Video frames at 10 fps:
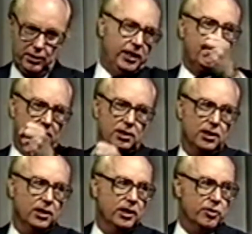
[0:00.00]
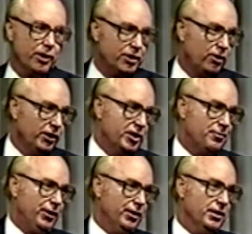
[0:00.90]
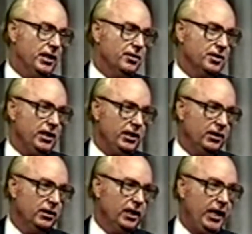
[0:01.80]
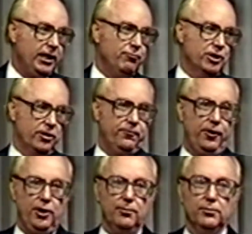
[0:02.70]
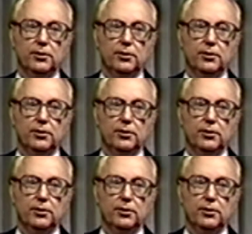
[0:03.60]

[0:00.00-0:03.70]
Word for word: This is what the Holy Spirit is now saying. And it was confirmed.